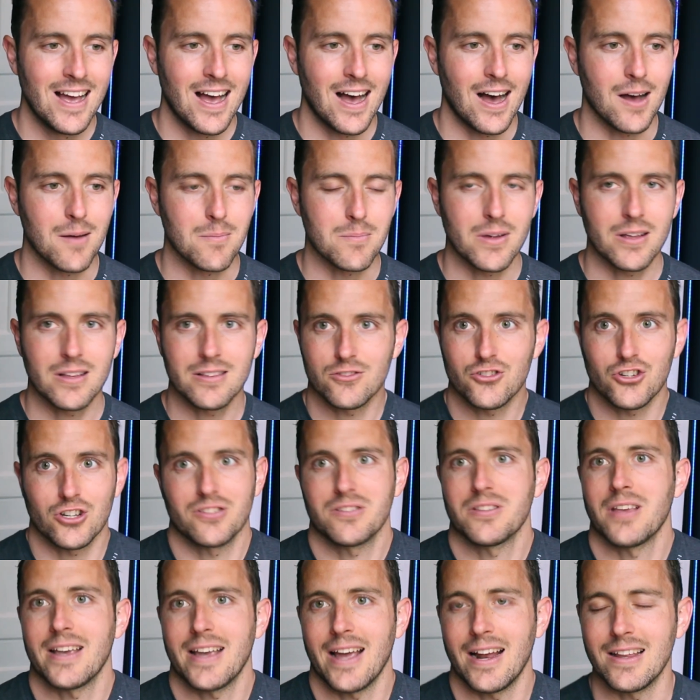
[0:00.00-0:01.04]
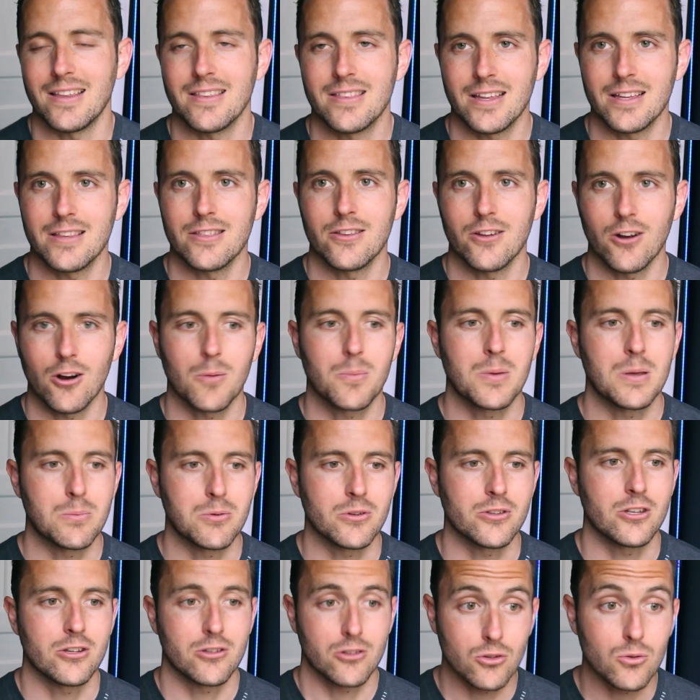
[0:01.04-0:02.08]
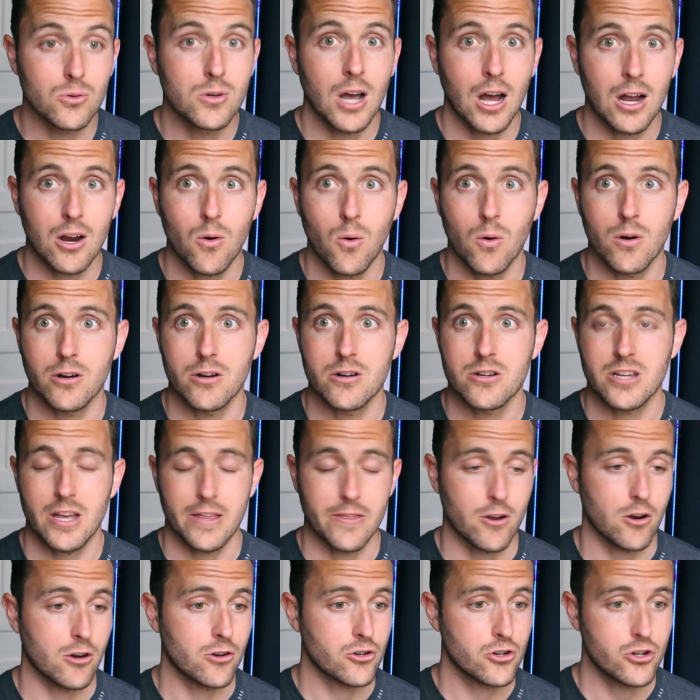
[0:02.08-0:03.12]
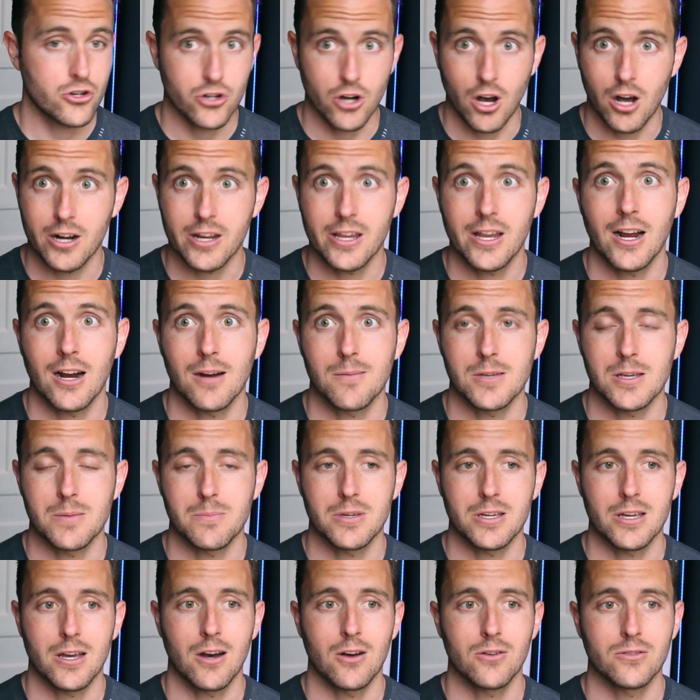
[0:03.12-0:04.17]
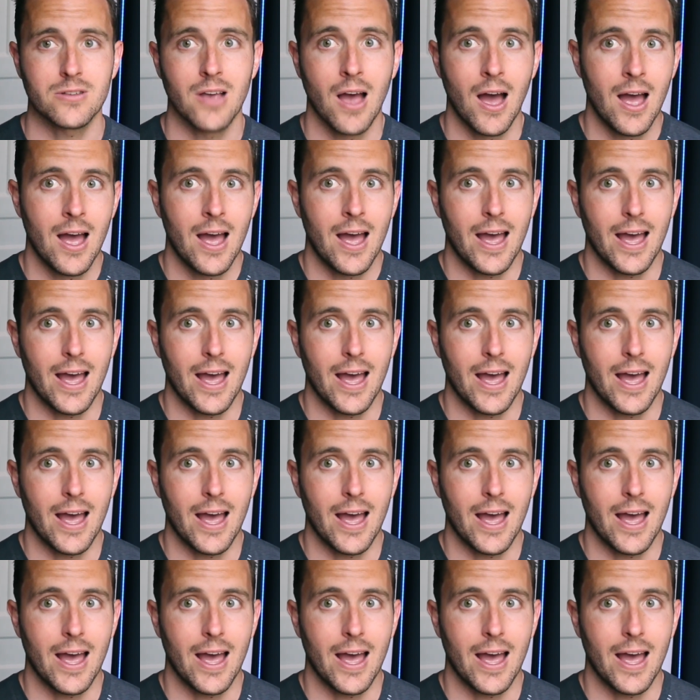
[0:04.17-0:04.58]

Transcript: Um, just like anything, there are people that do cut corners and there are shoddy Airbnb hosts